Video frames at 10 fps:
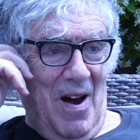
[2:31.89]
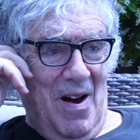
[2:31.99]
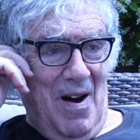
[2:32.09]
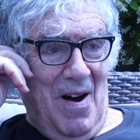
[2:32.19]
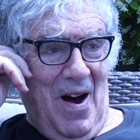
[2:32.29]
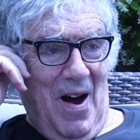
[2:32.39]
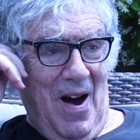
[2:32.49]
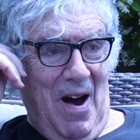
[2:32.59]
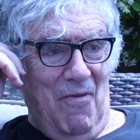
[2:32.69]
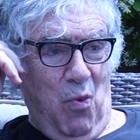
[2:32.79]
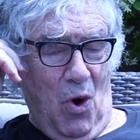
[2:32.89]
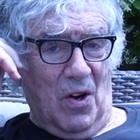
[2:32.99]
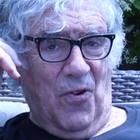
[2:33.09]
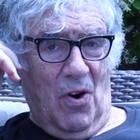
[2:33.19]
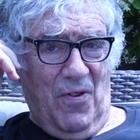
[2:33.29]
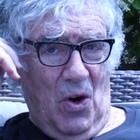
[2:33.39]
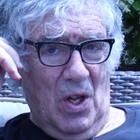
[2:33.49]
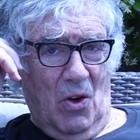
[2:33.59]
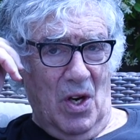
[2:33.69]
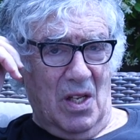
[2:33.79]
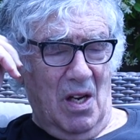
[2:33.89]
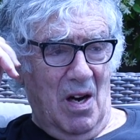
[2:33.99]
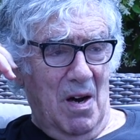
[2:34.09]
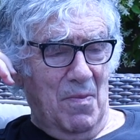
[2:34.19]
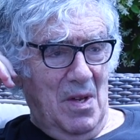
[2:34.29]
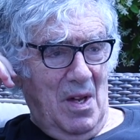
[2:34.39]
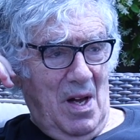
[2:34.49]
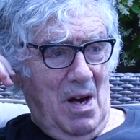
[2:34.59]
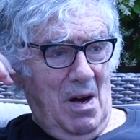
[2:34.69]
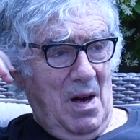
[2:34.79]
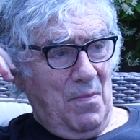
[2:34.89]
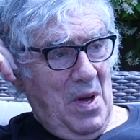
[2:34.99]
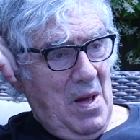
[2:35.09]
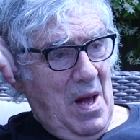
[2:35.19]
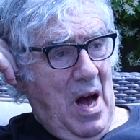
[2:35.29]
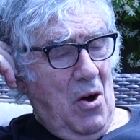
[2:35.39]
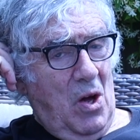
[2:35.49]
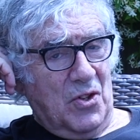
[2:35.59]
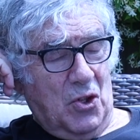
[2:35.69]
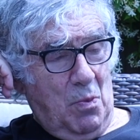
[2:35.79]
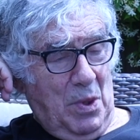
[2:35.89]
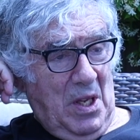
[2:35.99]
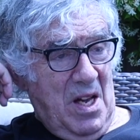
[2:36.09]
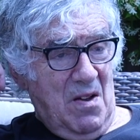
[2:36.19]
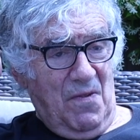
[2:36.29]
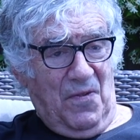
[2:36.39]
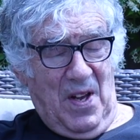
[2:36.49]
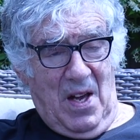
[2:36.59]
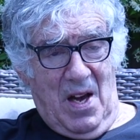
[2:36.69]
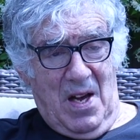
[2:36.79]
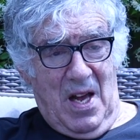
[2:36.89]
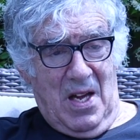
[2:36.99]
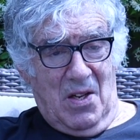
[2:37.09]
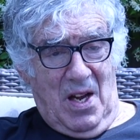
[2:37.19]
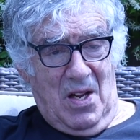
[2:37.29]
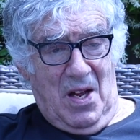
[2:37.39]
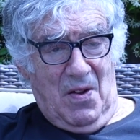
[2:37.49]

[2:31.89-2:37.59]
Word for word: Uh, I, have worked for a very long time. Uh, I also believe in